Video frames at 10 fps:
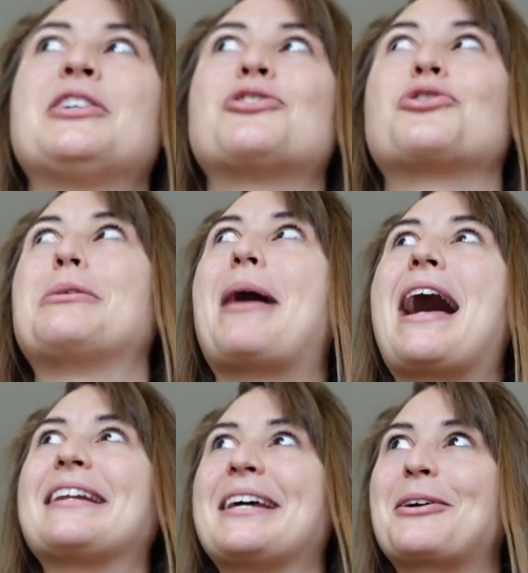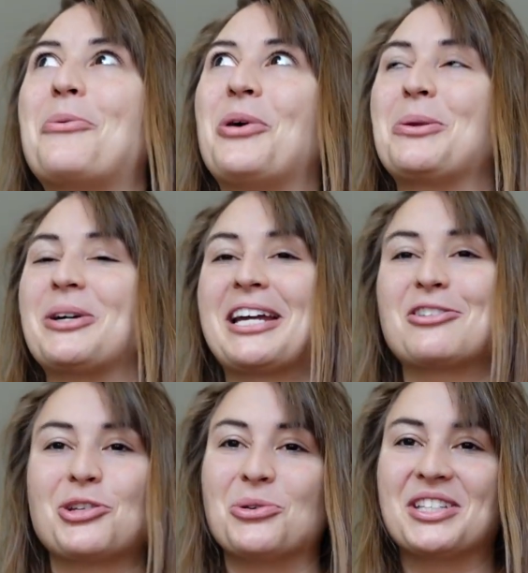dramatic with what I
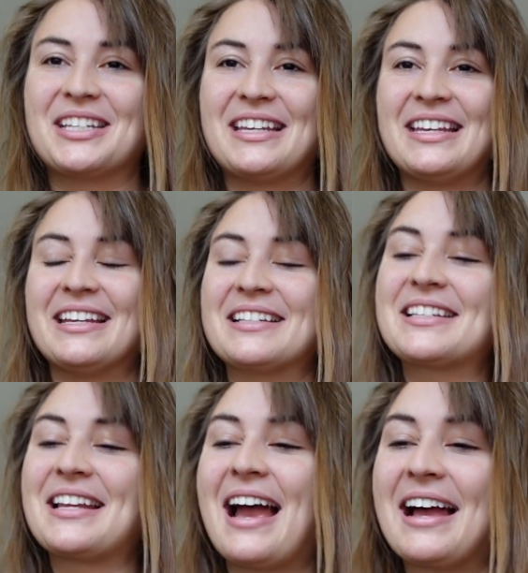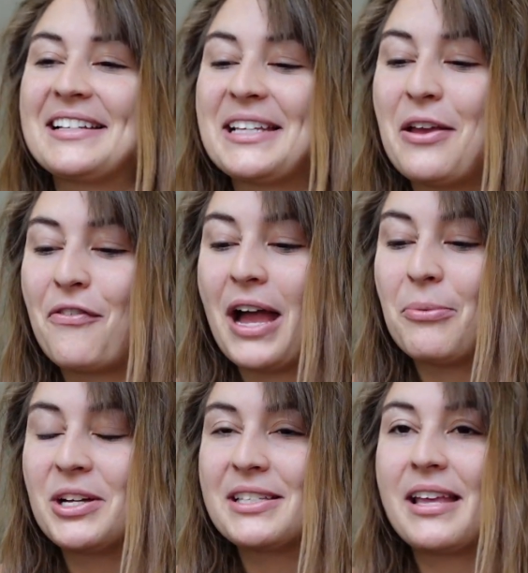choose to eat as if I
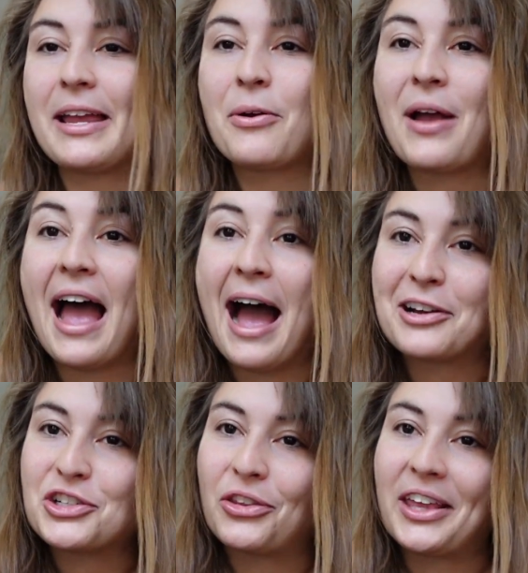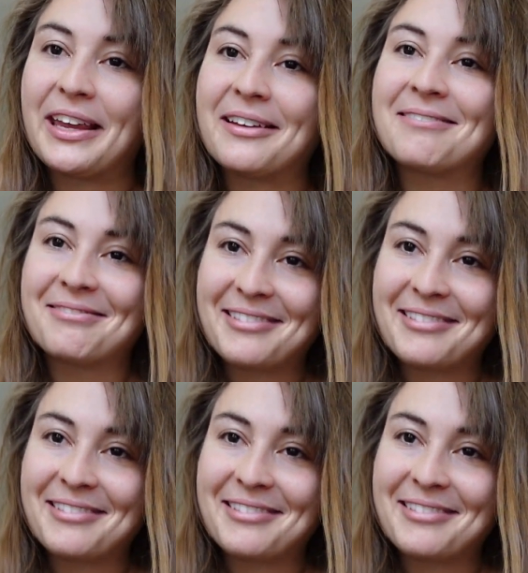was like actually